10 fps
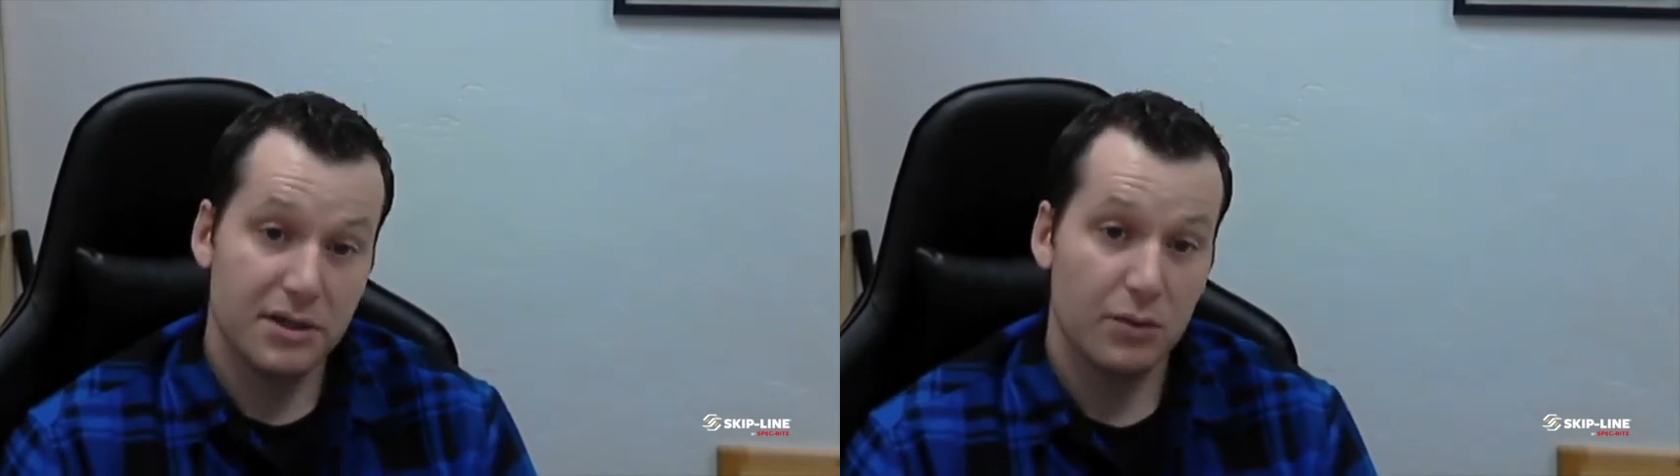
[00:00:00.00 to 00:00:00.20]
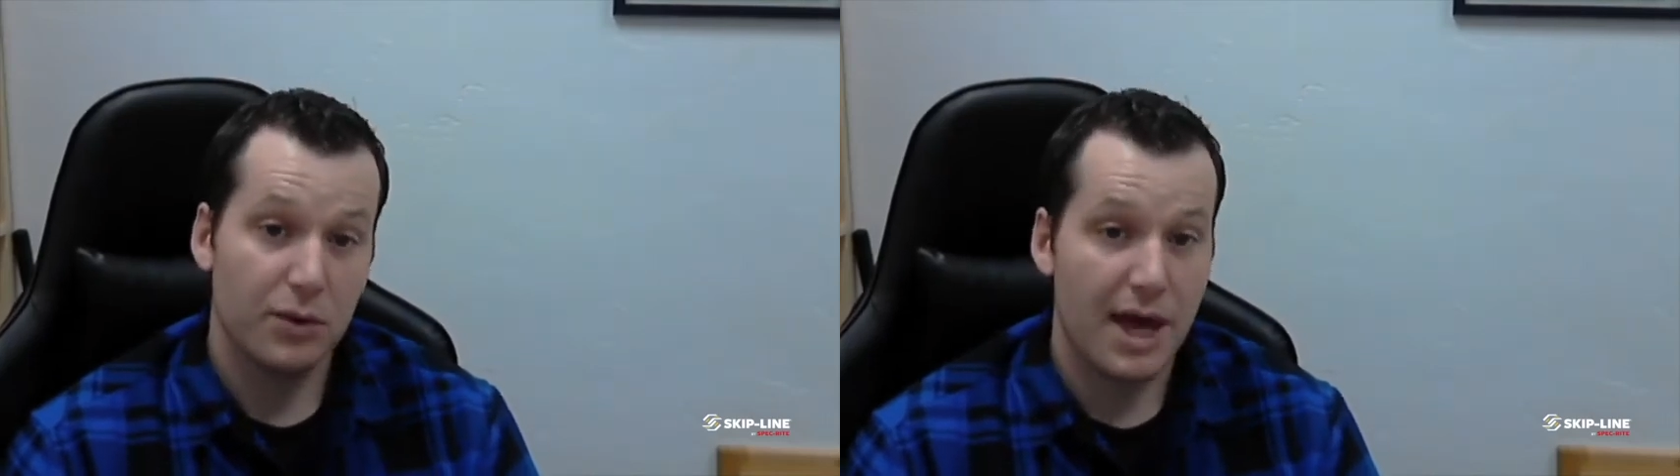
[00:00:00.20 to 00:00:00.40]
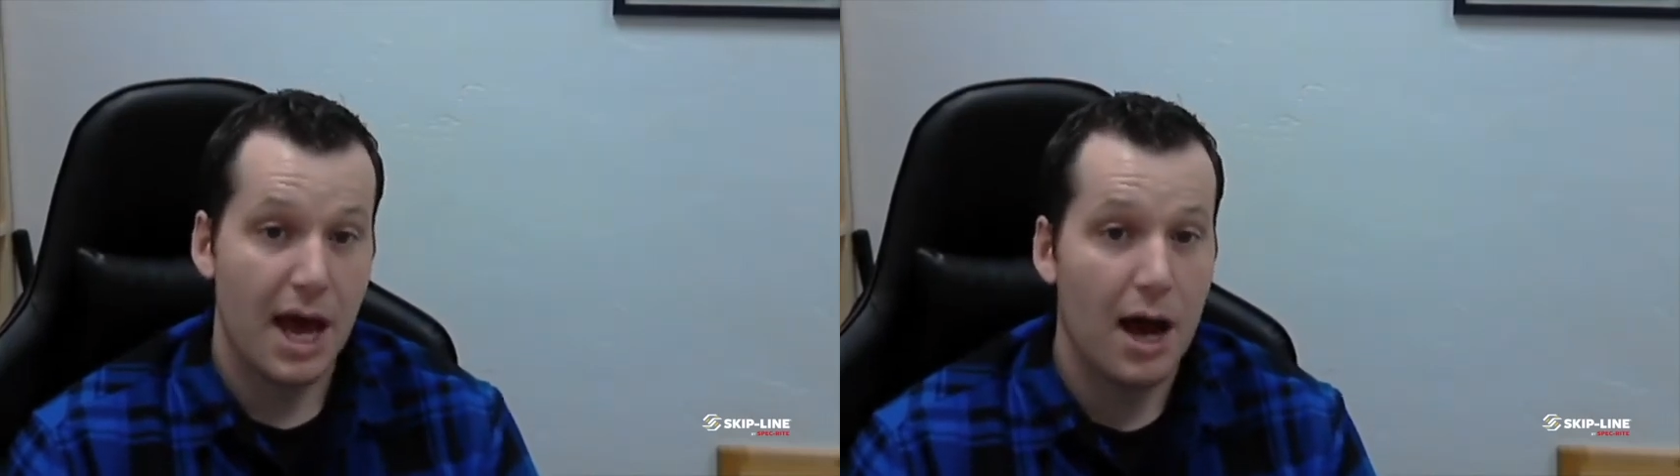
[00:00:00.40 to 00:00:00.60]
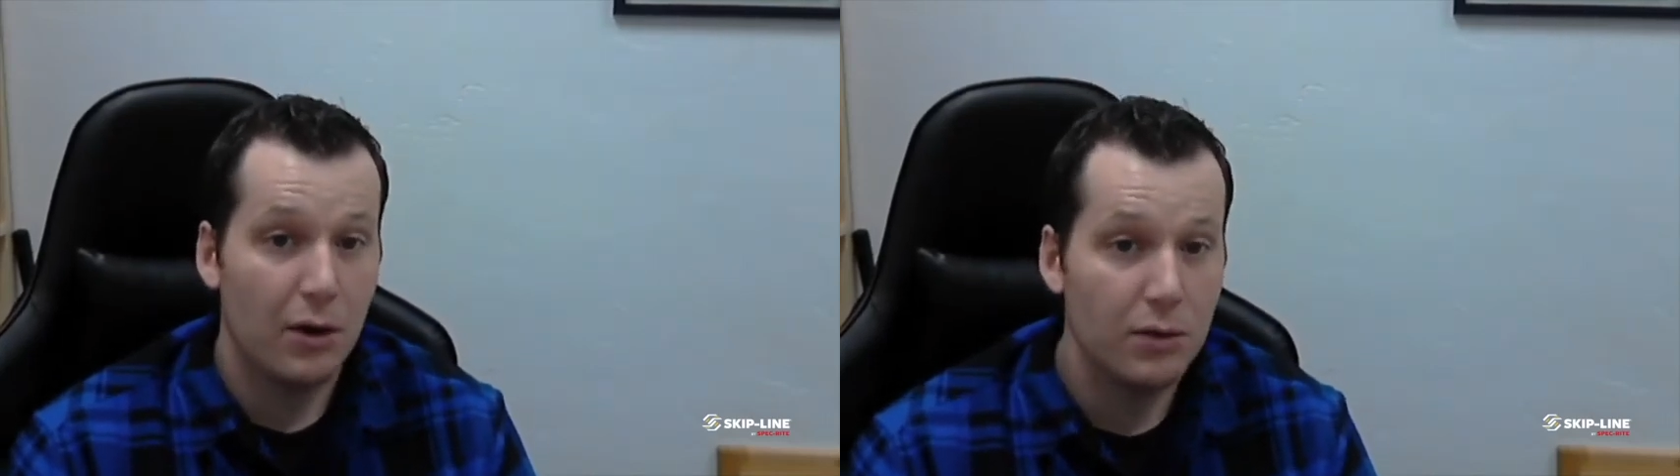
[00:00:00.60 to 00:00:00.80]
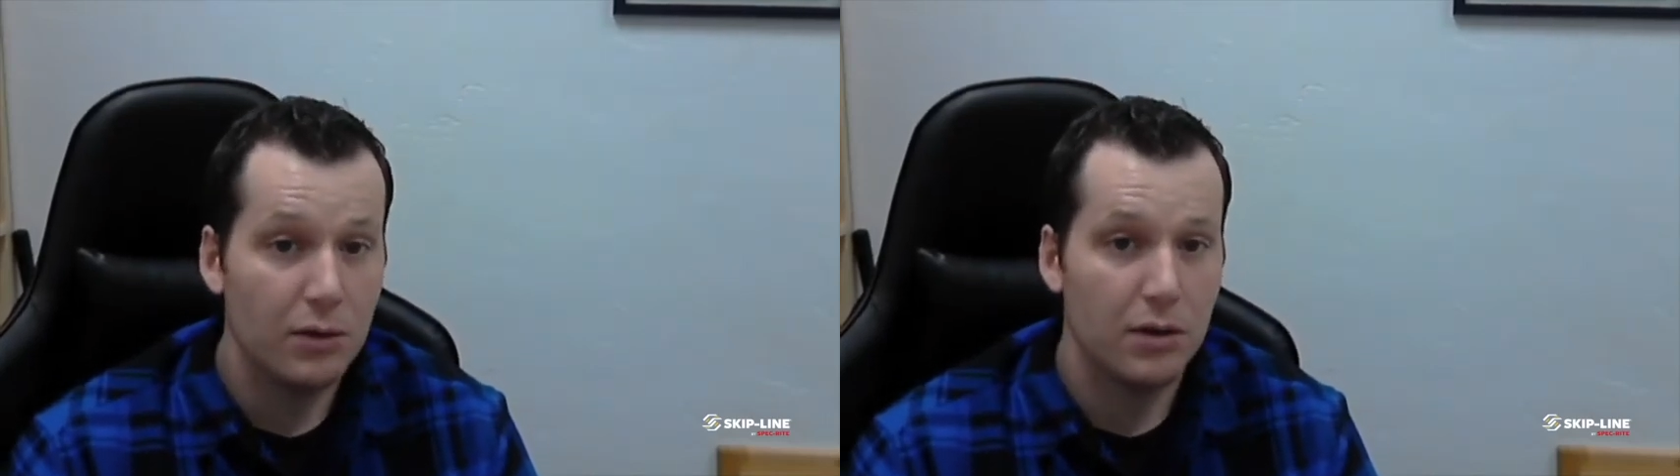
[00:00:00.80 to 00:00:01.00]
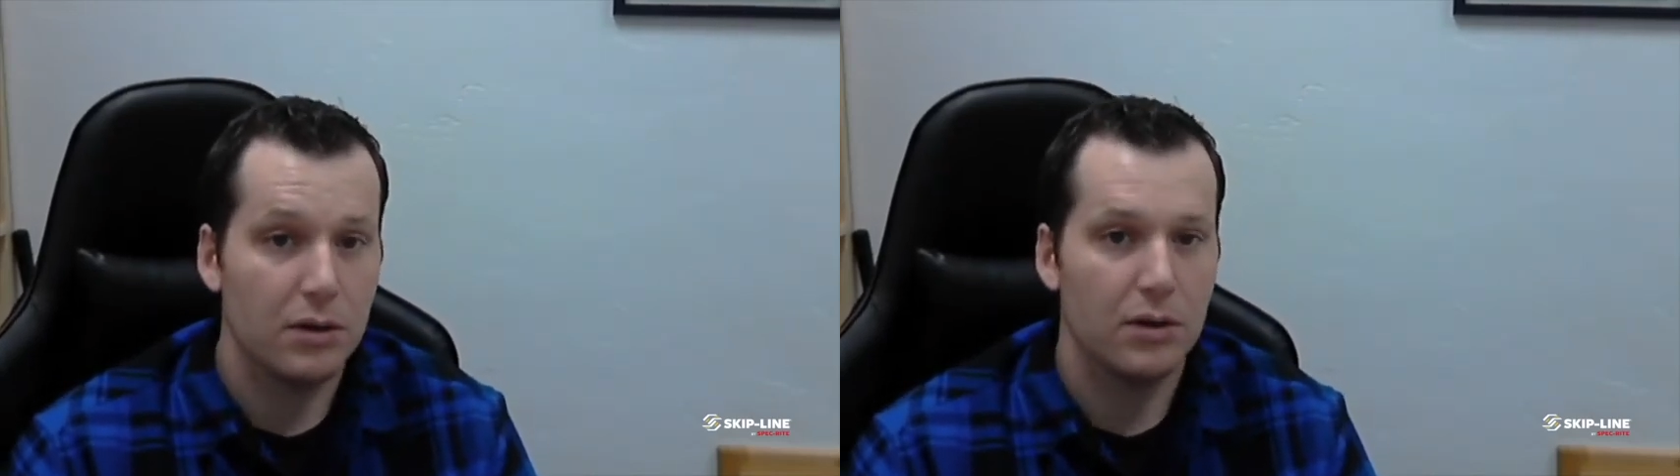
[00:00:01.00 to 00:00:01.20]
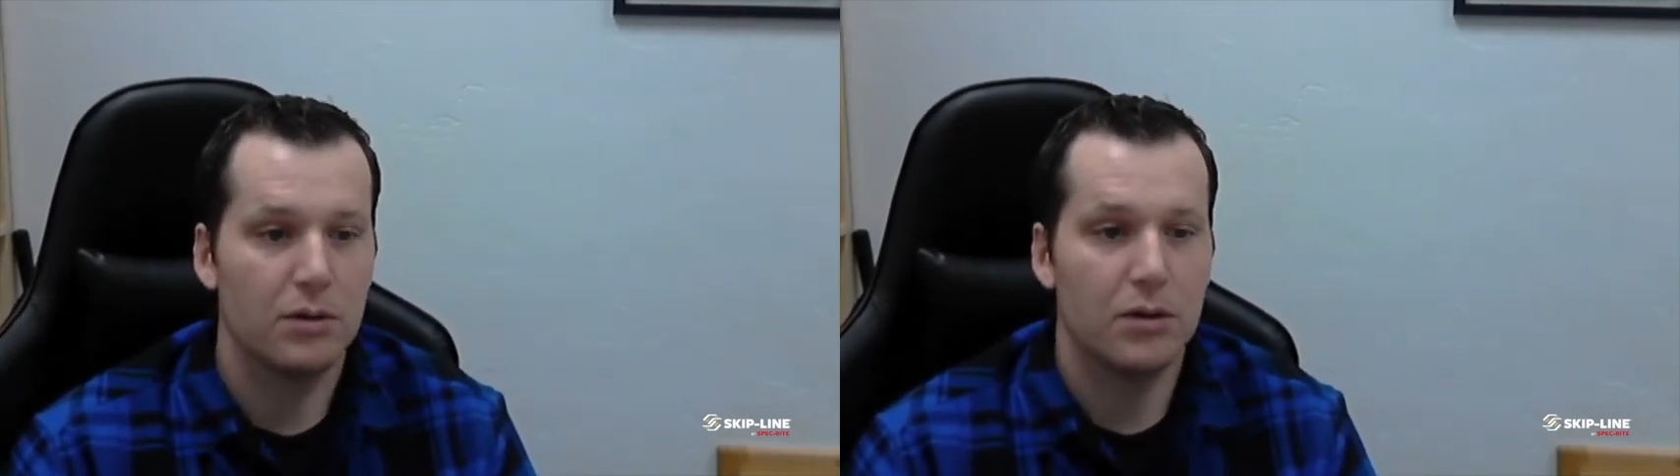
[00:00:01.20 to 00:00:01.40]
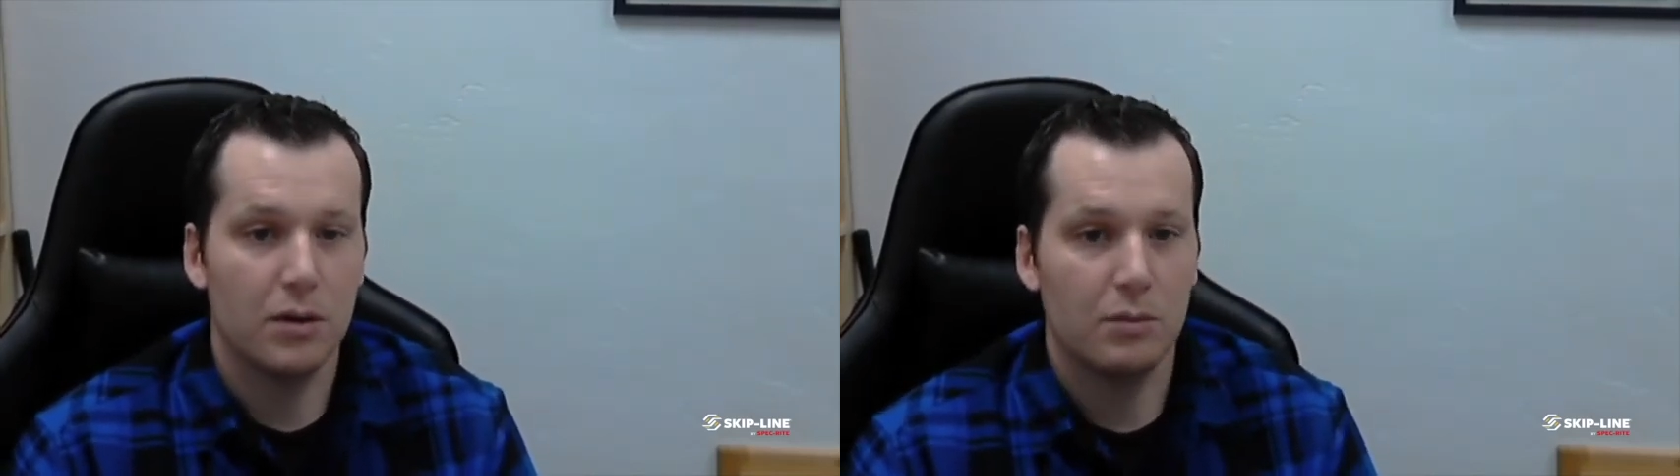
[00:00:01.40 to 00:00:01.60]
without
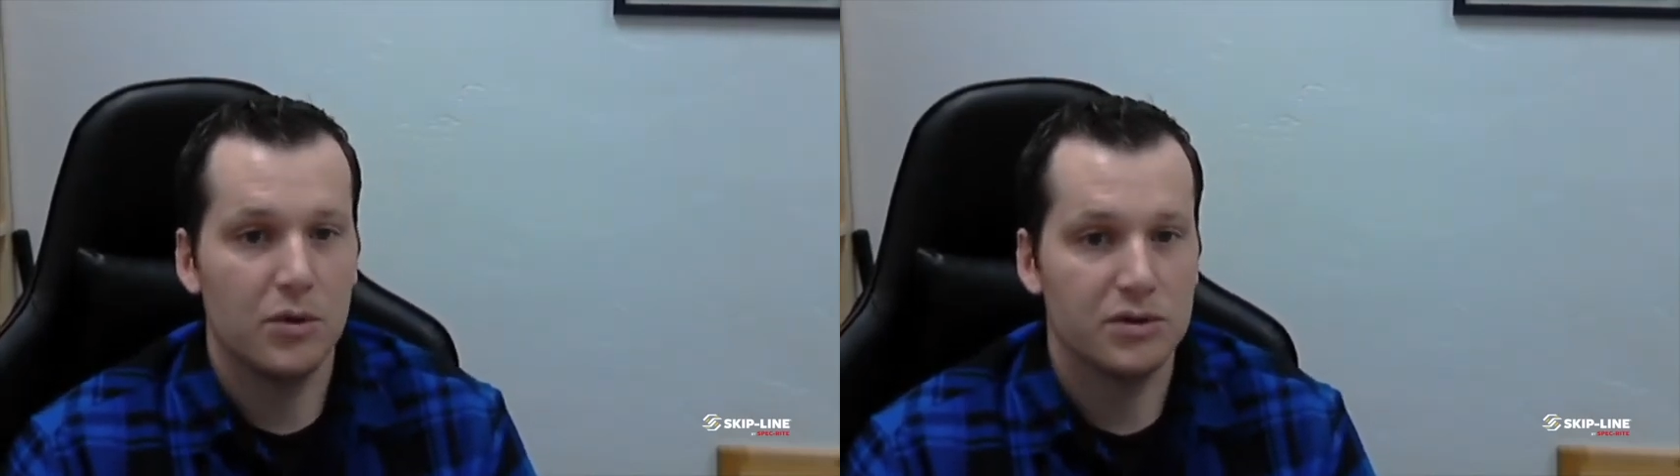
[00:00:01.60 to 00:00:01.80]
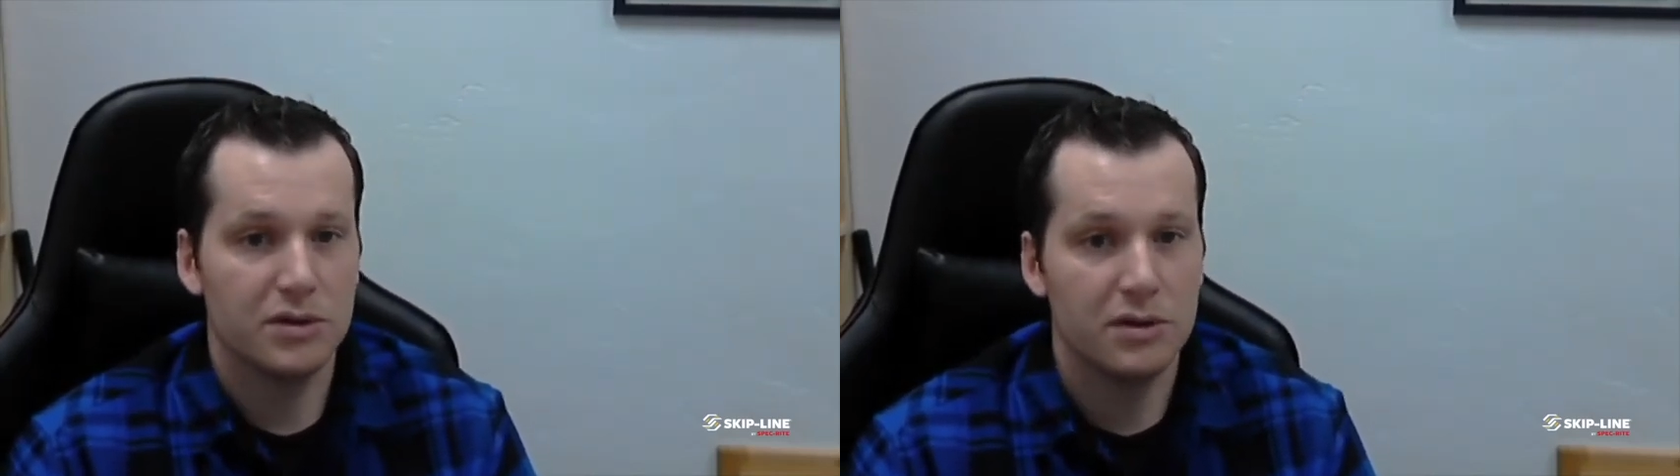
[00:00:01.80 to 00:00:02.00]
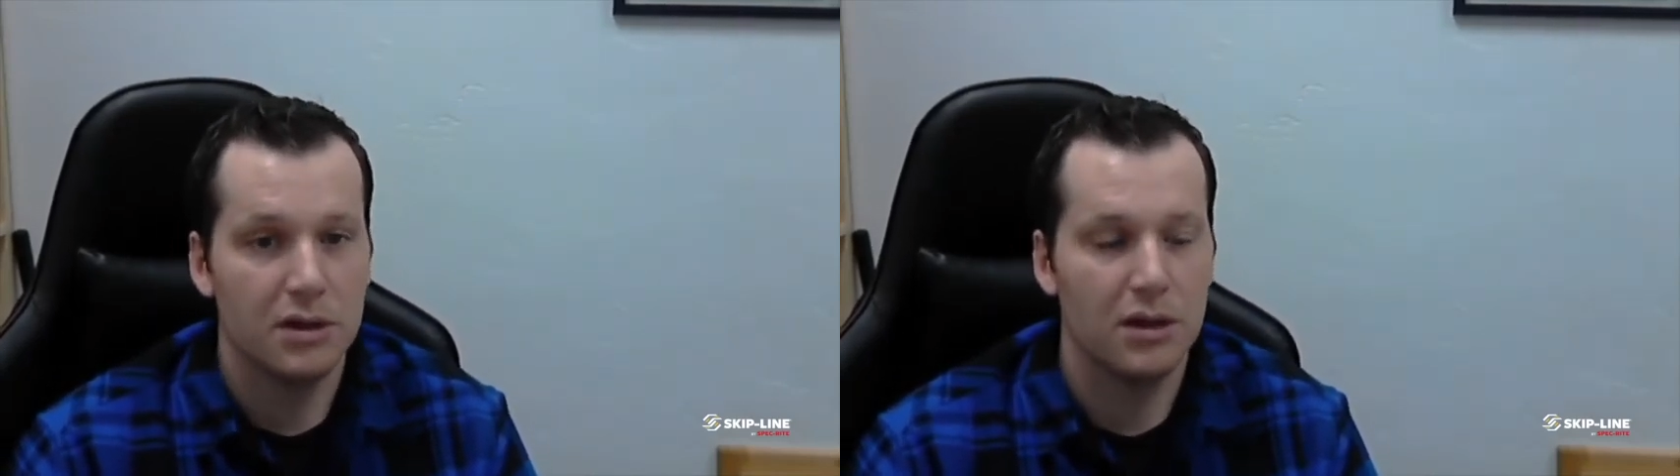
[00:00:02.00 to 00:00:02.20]
motion